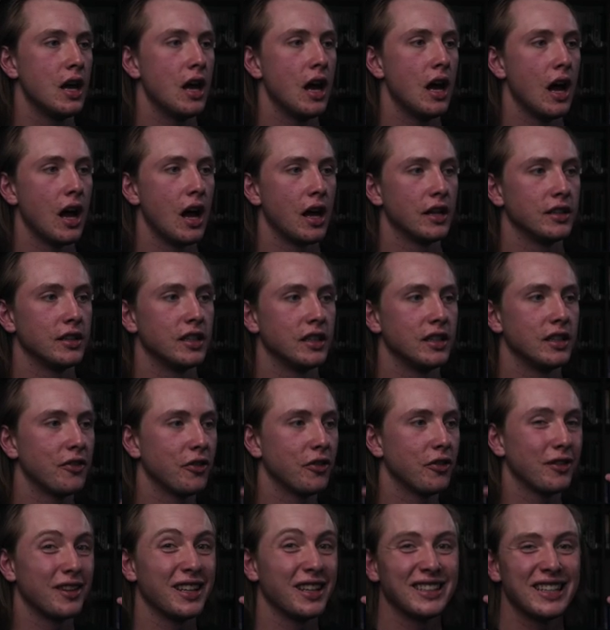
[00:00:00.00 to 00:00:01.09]
uh, to different
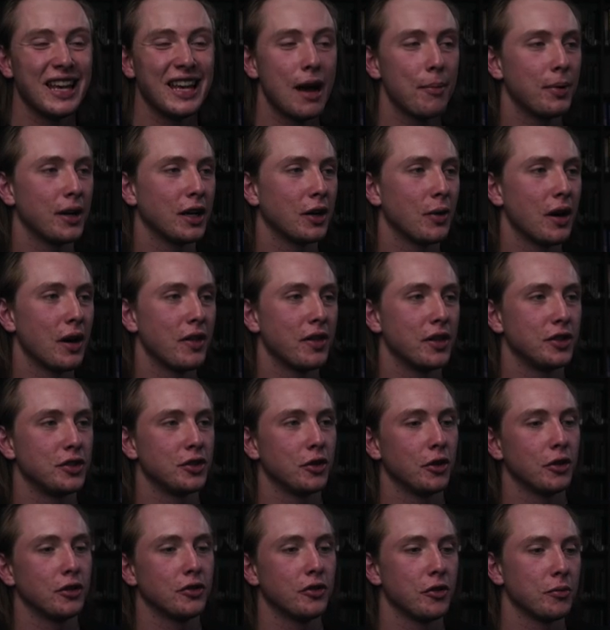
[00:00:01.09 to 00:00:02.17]
things happening around the
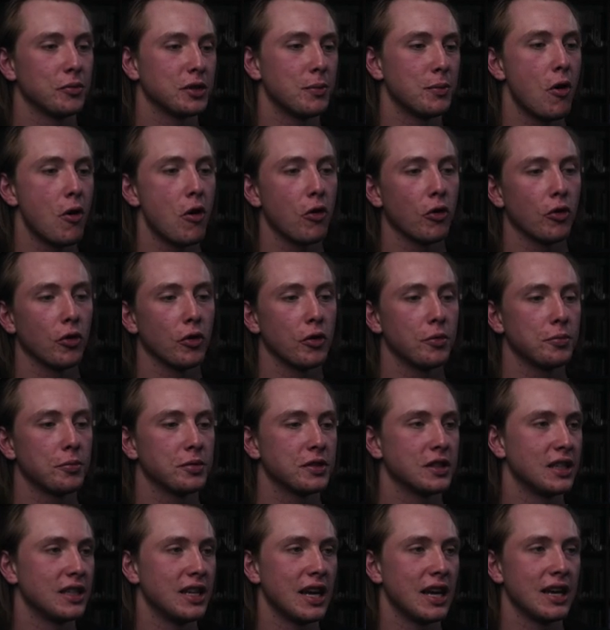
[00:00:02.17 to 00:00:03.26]
church from small groups to
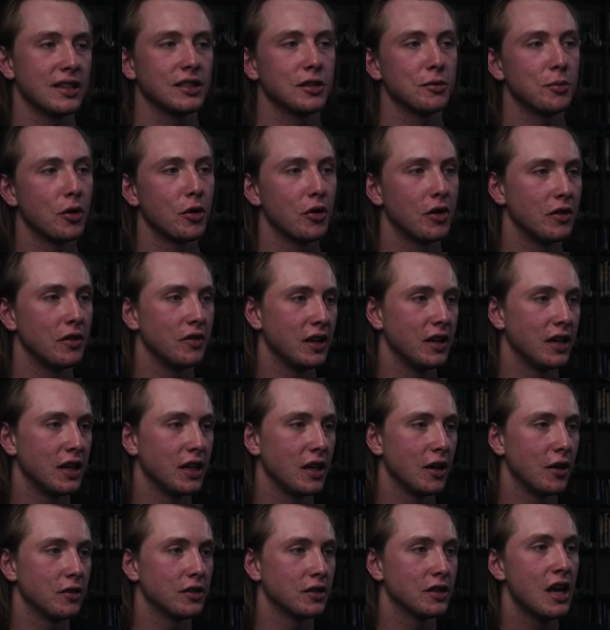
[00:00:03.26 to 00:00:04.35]
testimony
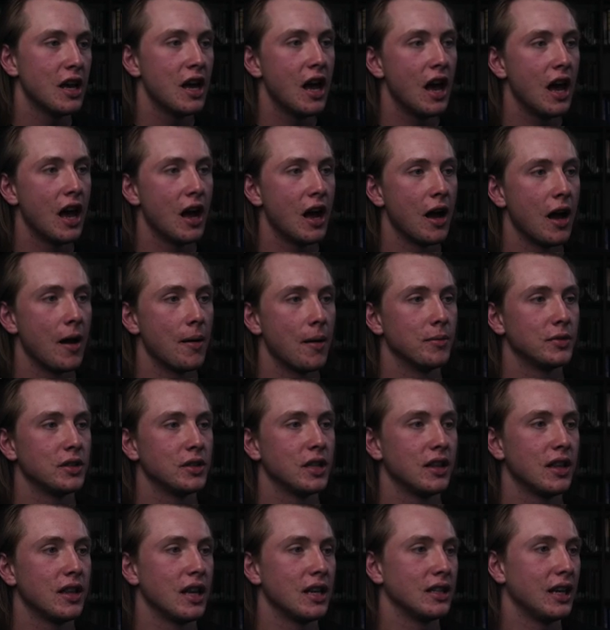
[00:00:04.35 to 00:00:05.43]
videos um, to
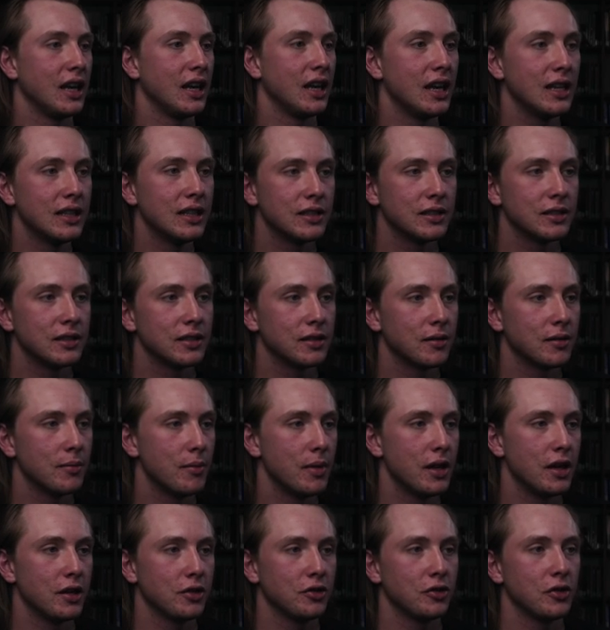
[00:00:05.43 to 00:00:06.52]
then kids
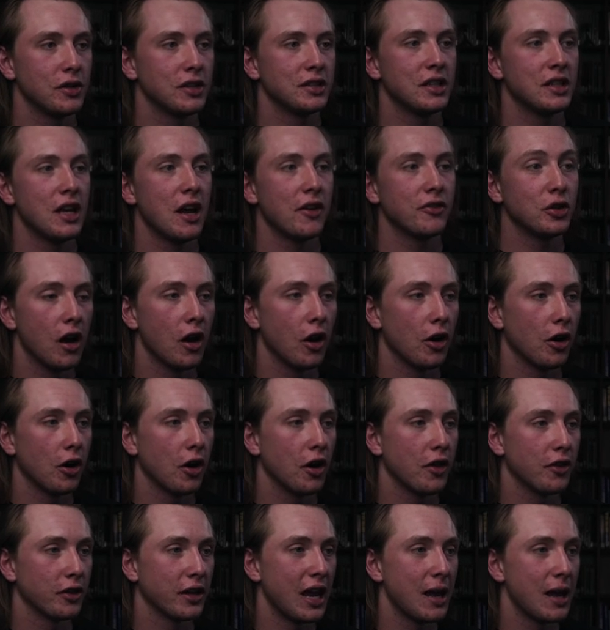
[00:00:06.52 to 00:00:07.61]
ministry stuff to our other
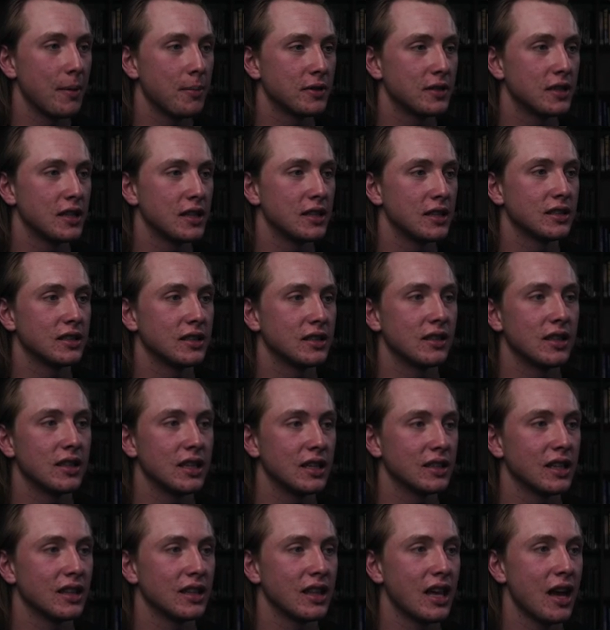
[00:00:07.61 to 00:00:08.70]
campuses things
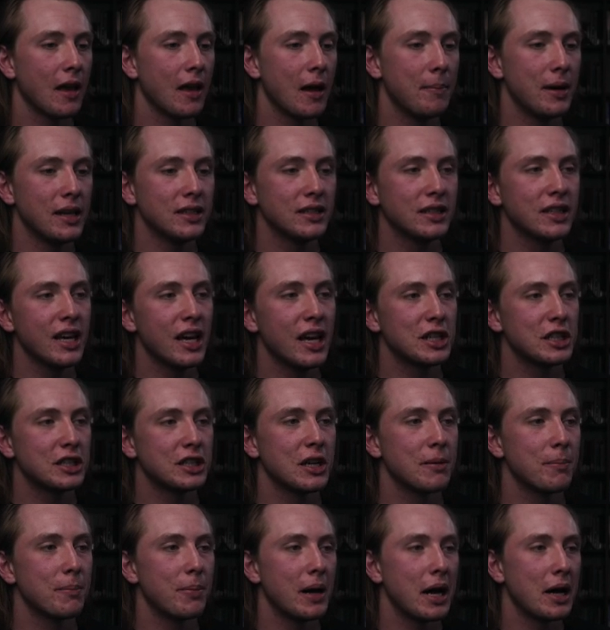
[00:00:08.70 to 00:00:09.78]
like that basically i just
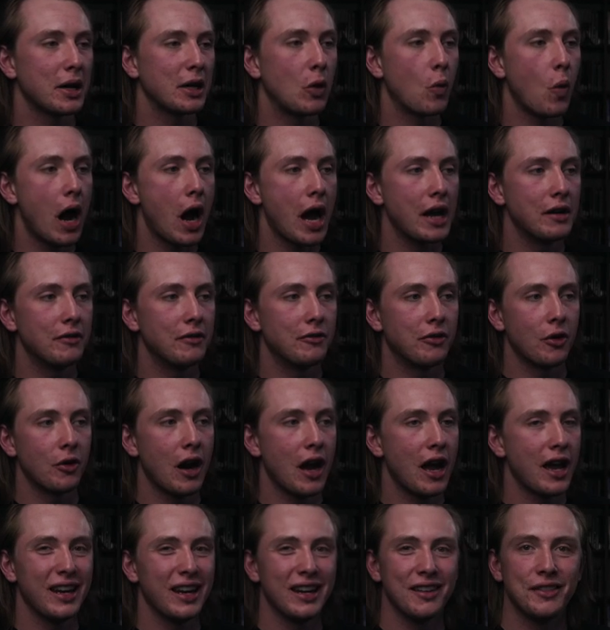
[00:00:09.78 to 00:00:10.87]
compiled a wide
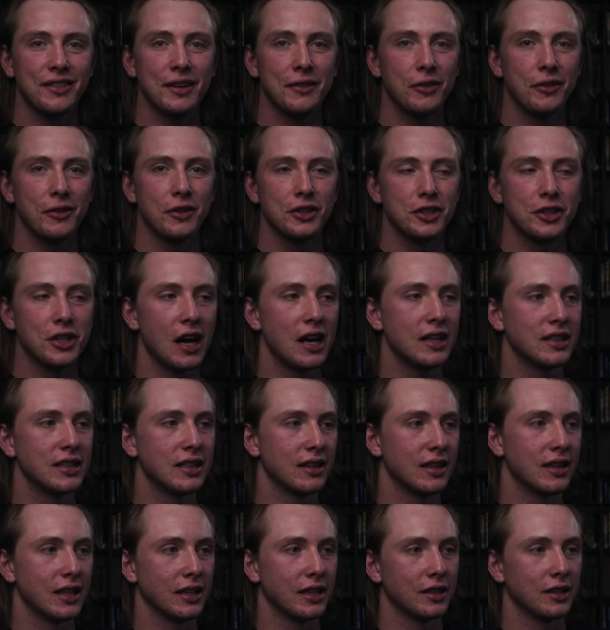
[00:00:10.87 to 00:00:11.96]
variety of different shots
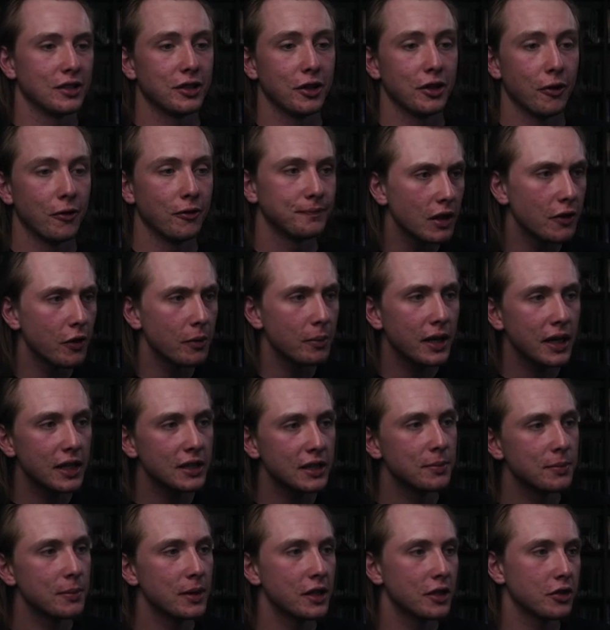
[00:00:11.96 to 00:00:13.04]
and things so from kids
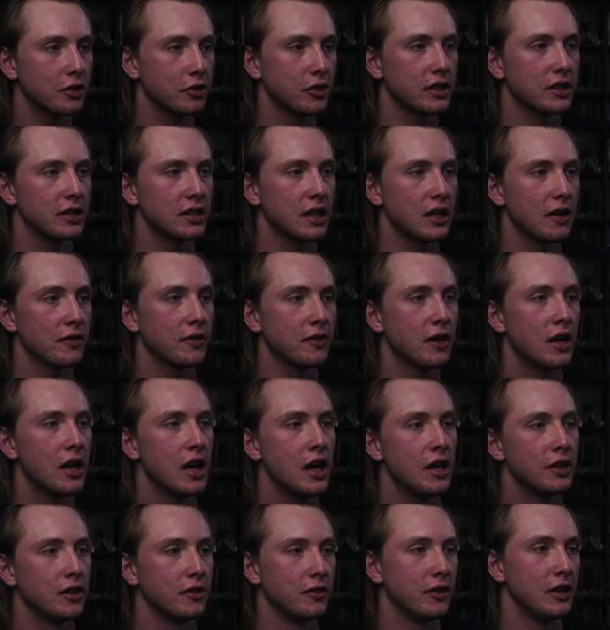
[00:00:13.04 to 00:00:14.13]
ministry stuff
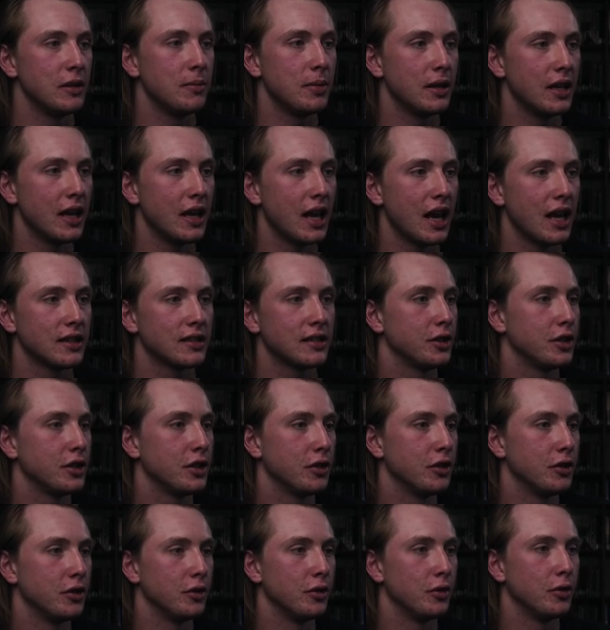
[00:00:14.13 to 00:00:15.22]
to vbs
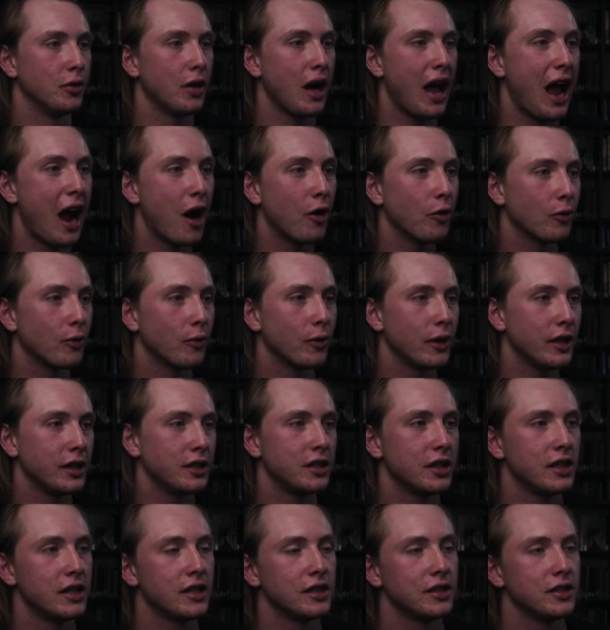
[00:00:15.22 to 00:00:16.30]
to
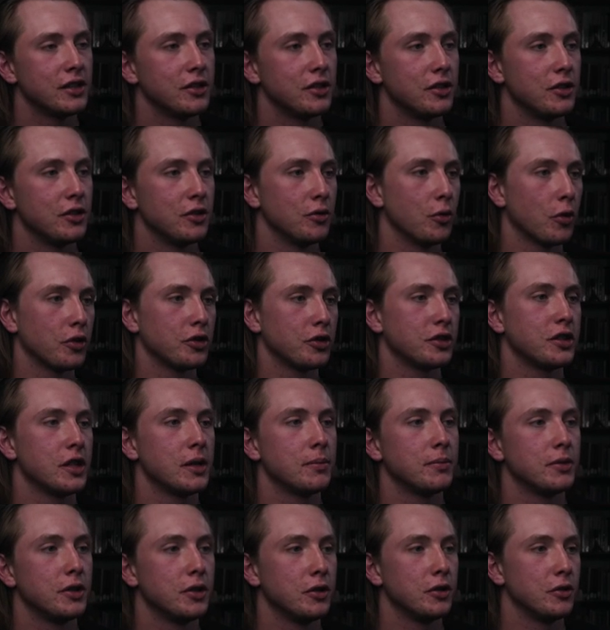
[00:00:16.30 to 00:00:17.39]
outreaches to
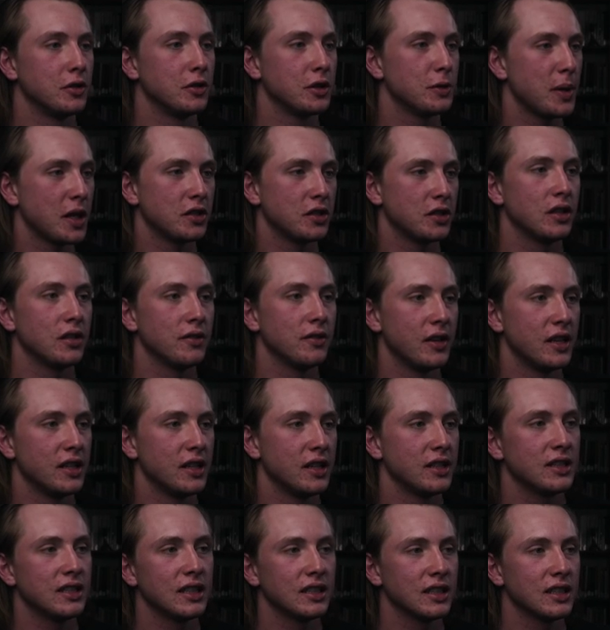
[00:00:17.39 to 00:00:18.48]
worship to special events
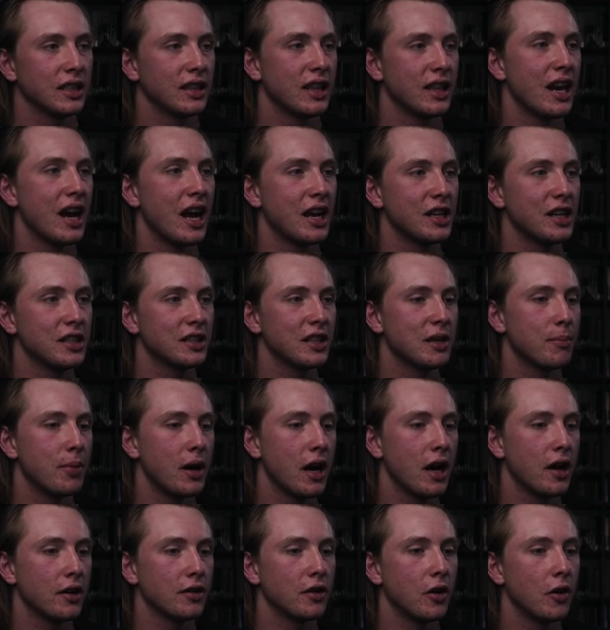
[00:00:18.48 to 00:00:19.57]
things like that i just
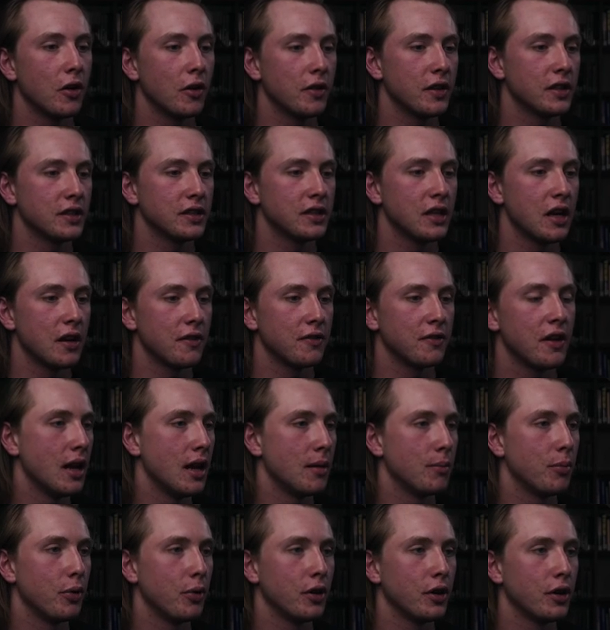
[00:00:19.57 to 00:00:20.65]
compiled all this stuff and
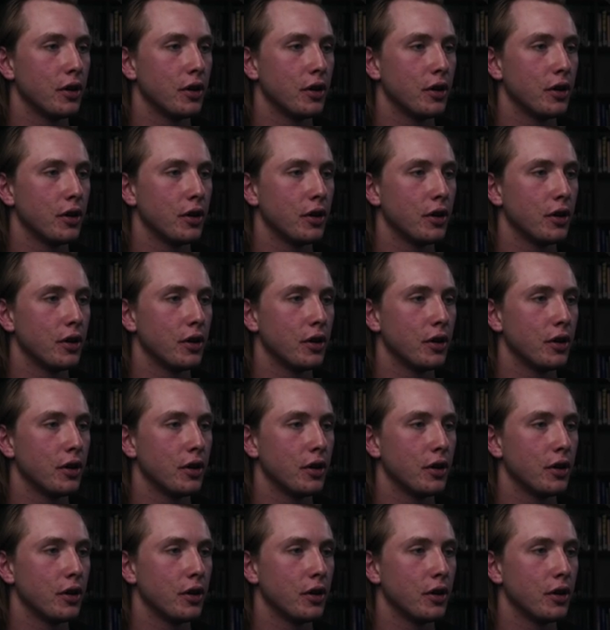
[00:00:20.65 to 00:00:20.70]
put it